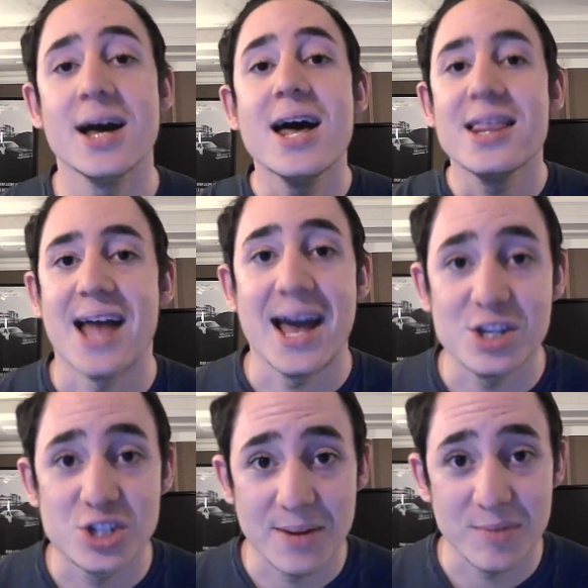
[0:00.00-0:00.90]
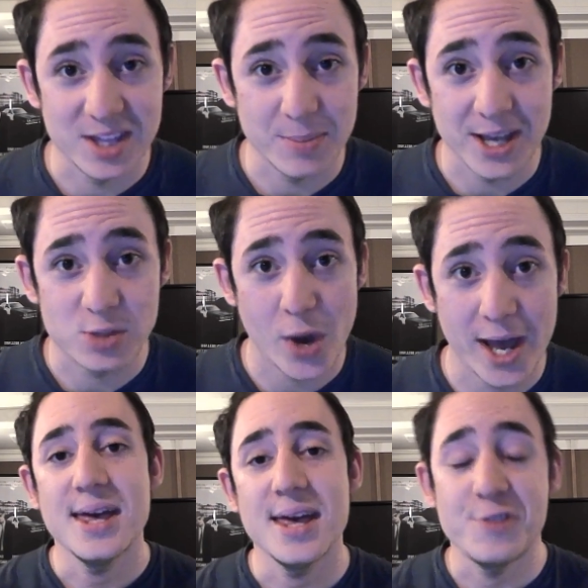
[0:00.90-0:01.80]
That is generally the best way.
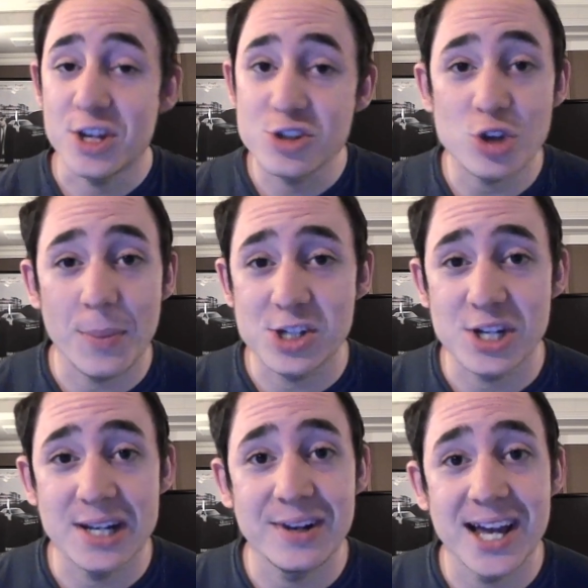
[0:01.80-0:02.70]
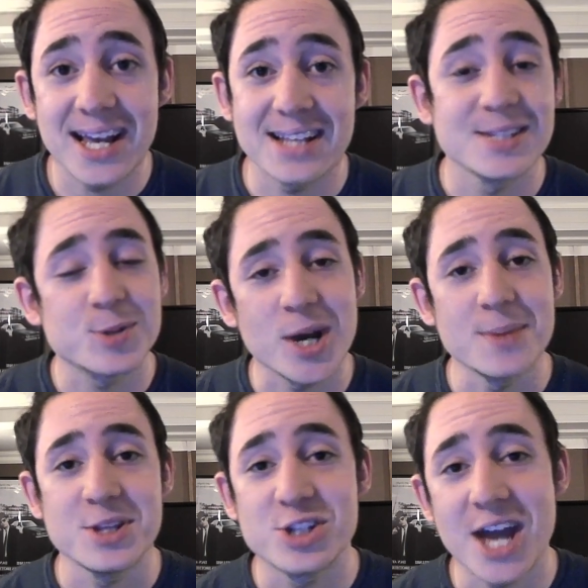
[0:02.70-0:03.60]
If you did enjoy, make sure you leave a like and subscribe
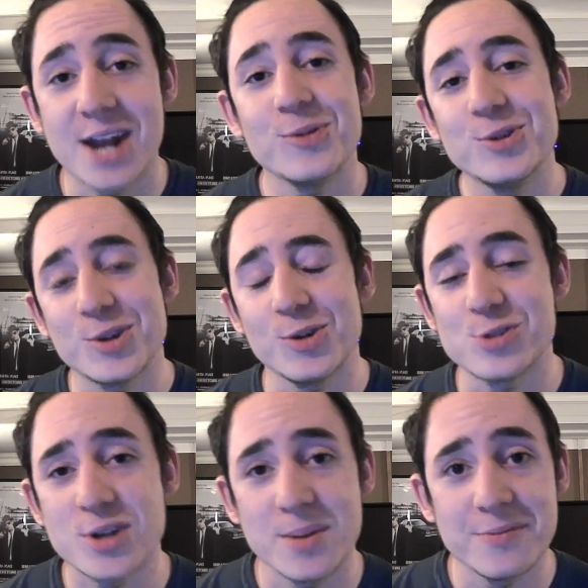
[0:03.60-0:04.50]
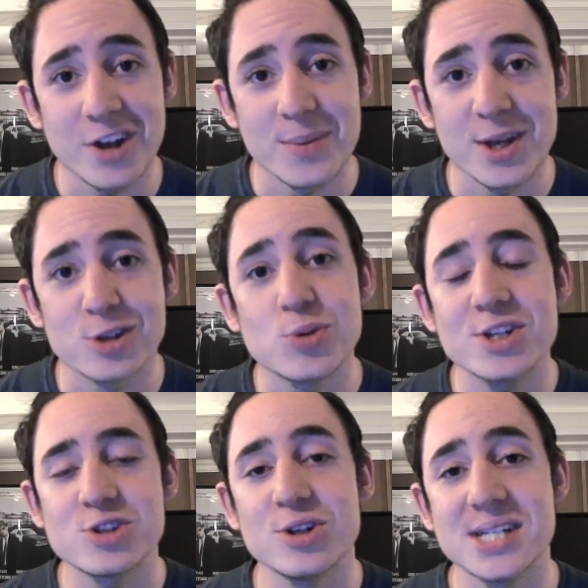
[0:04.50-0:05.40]
to the channel. You can also come follow me on
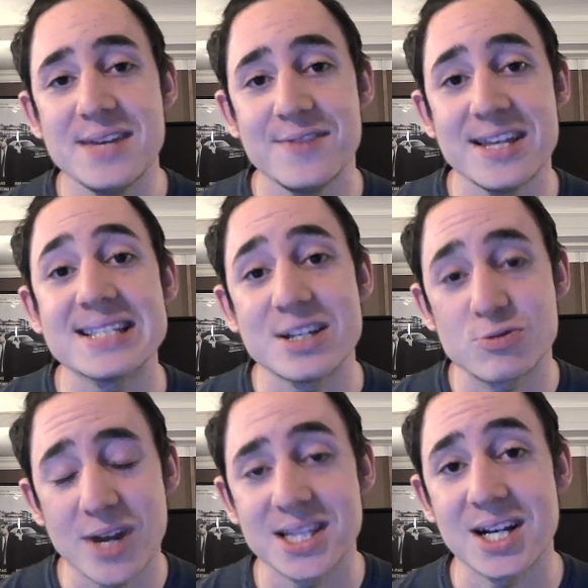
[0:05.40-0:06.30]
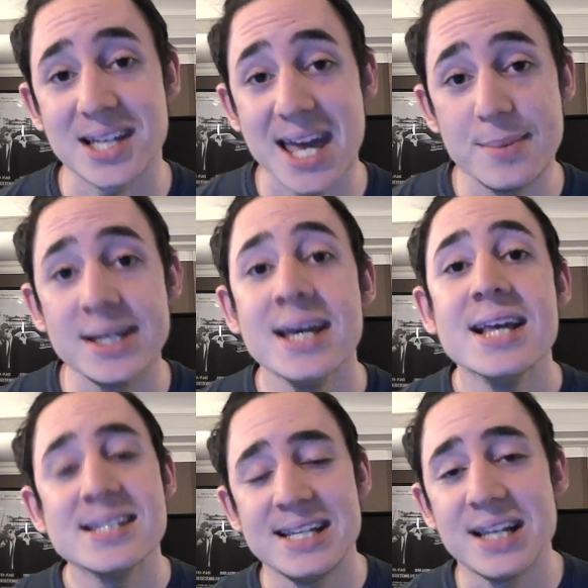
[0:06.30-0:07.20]
twitch.tv/RadtharGaming
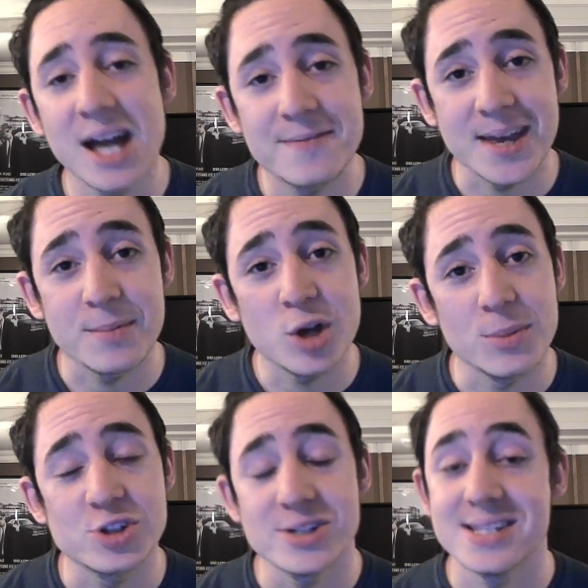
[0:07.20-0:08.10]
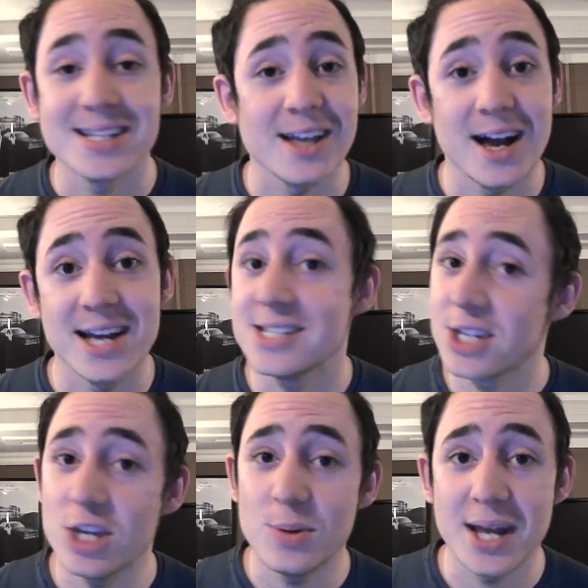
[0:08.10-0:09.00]
to see live game commentaries, guides,
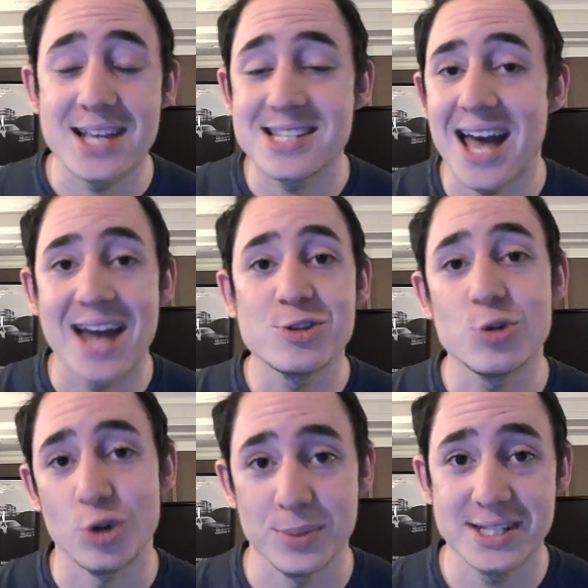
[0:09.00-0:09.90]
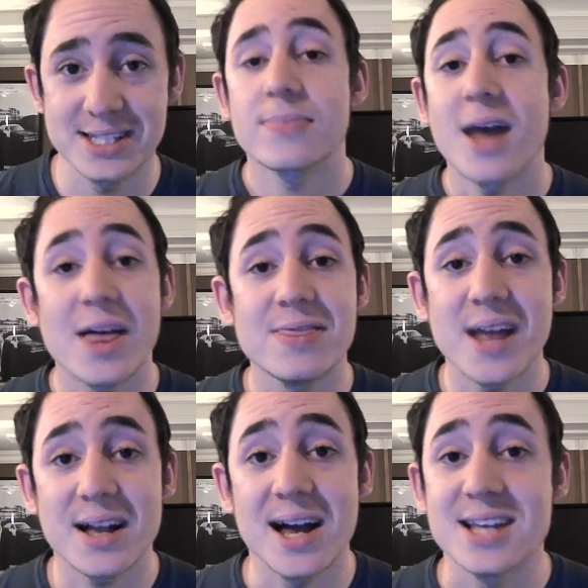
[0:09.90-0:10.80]
Q&As and tournaments. Other than
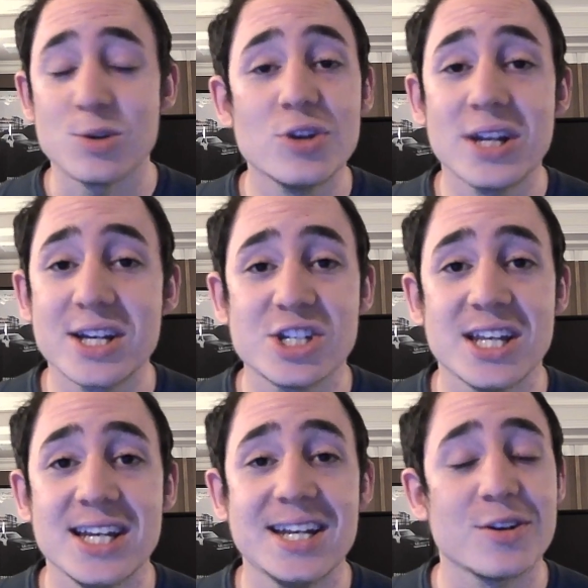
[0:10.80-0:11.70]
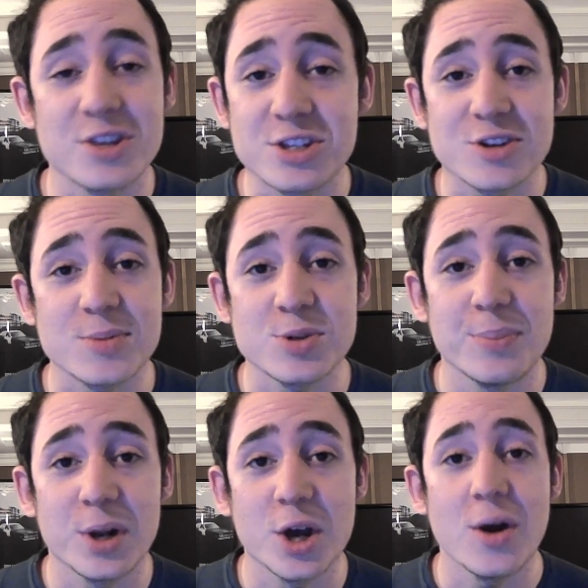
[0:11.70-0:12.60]
that guys, all the links you're going to need are in the description
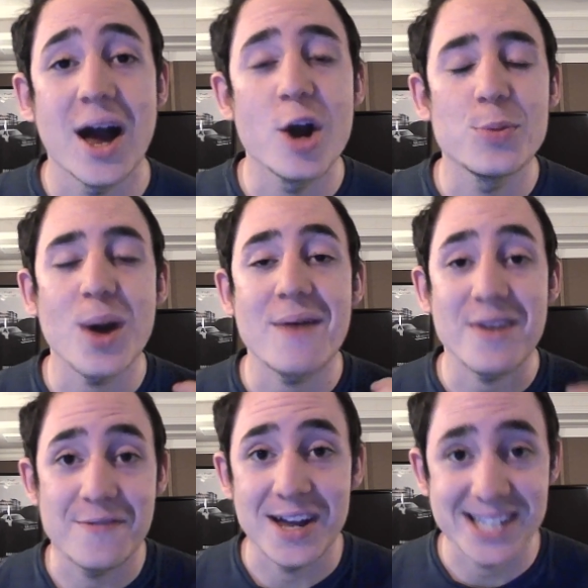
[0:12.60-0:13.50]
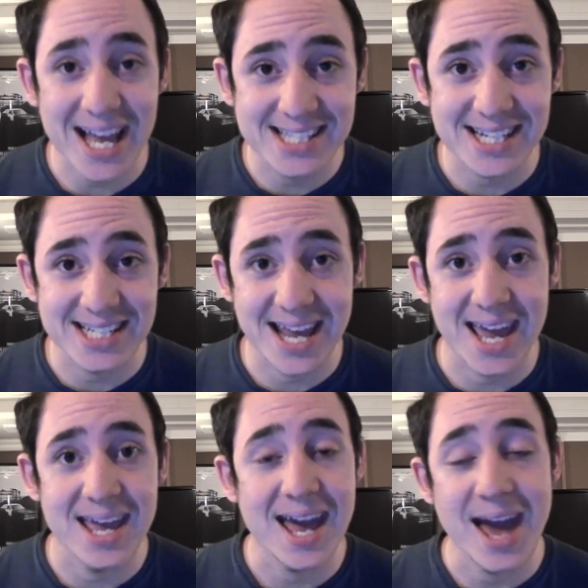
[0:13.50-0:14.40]
below. I hope you have a fantastic
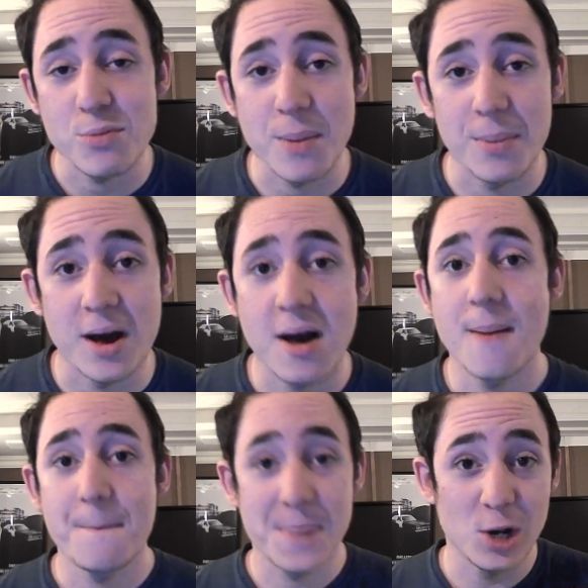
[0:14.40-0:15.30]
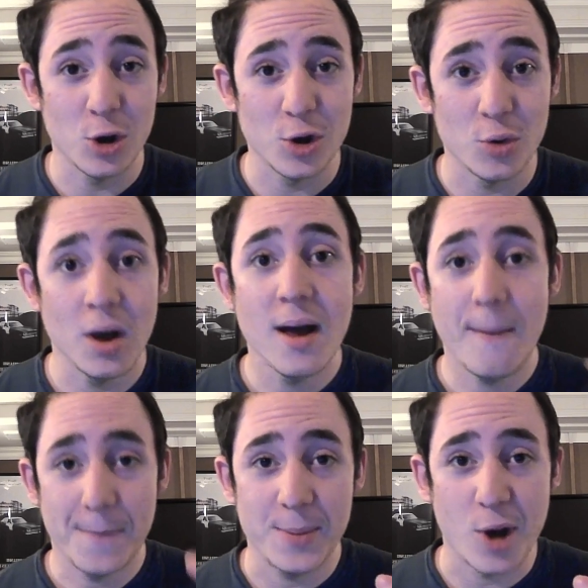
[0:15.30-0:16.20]
day, and remember, be loyal,
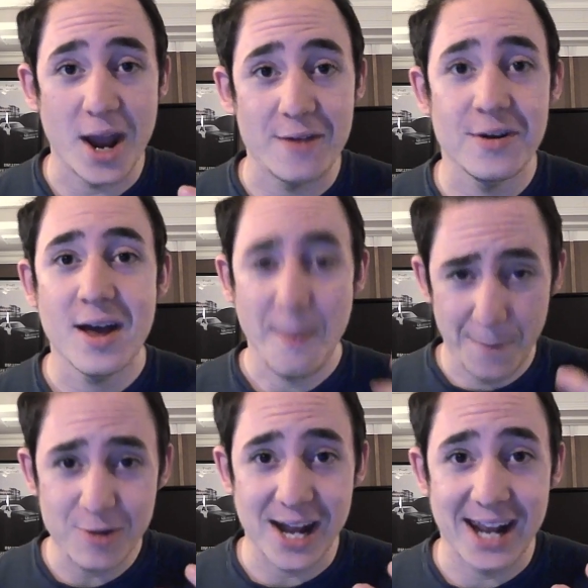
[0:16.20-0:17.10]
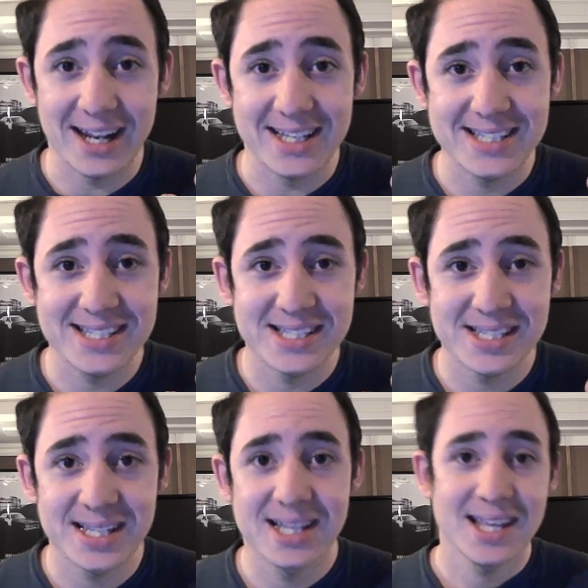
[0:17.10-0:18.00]
be brave, be relentless,
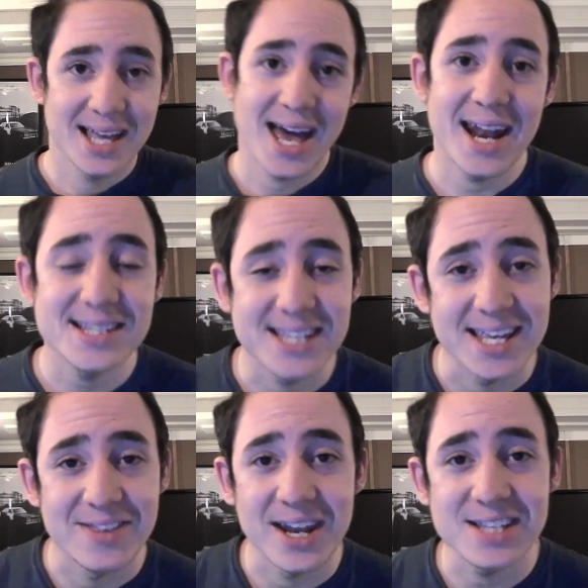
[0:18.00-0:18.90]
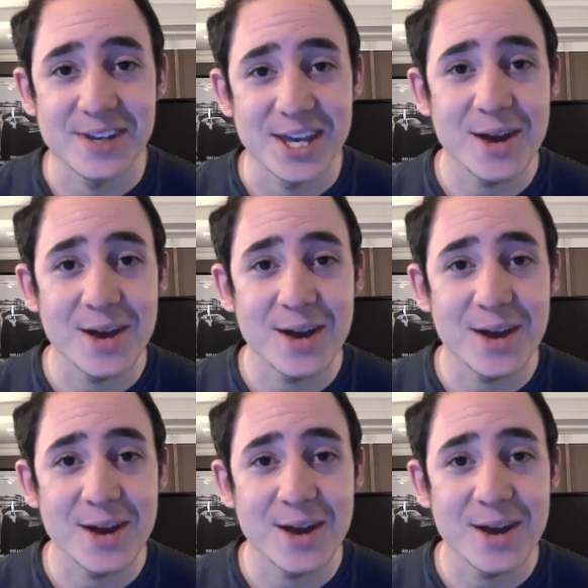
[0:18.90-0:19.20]
and I'll see you in the next video.